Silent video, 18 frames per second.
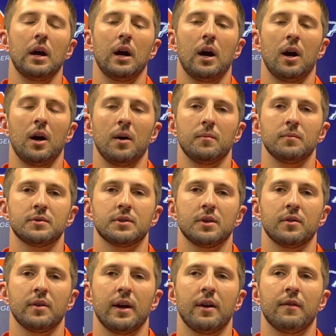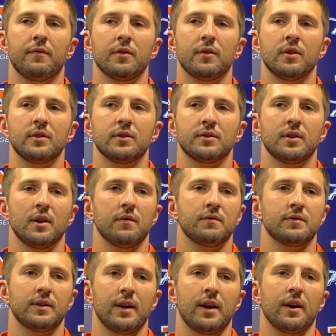Um, so the effort and stuff
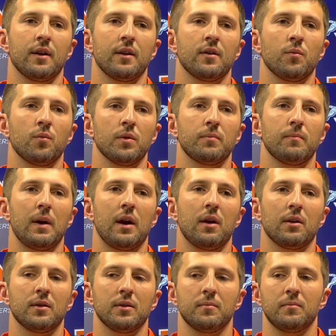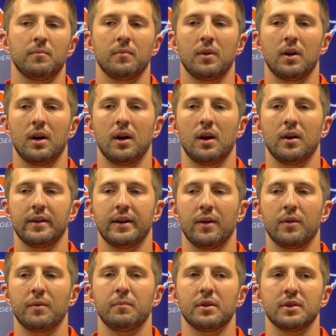there with Malcolm. Uh, yeah,
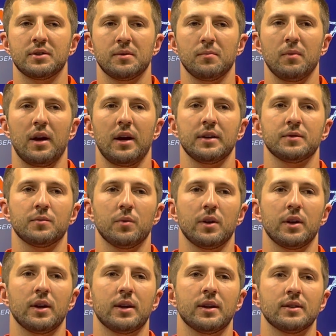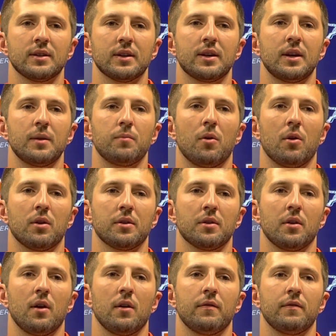we missed him last week. He's a key part to the
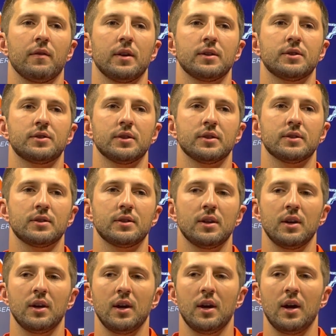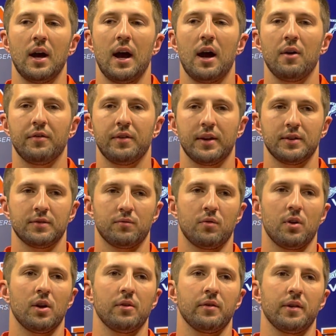offense. Just how things
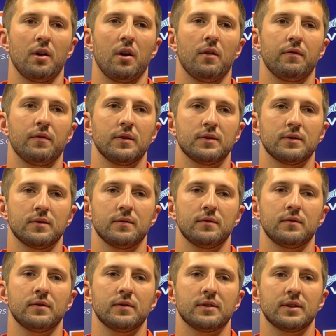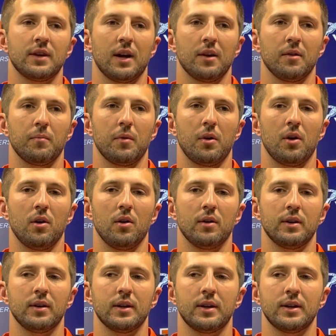run on the offensive side of the ball,
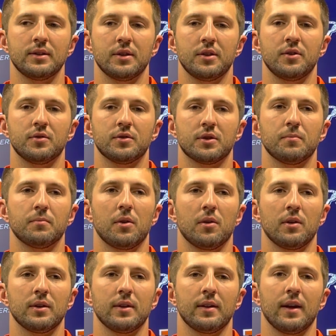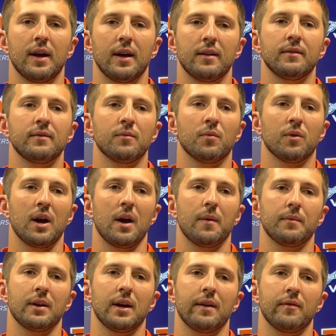and he's a huge component to that. And we're
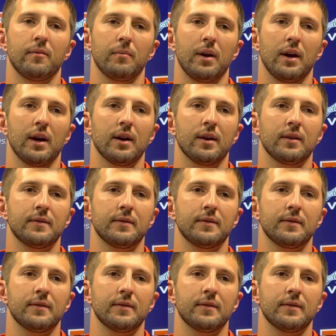happy to have him back.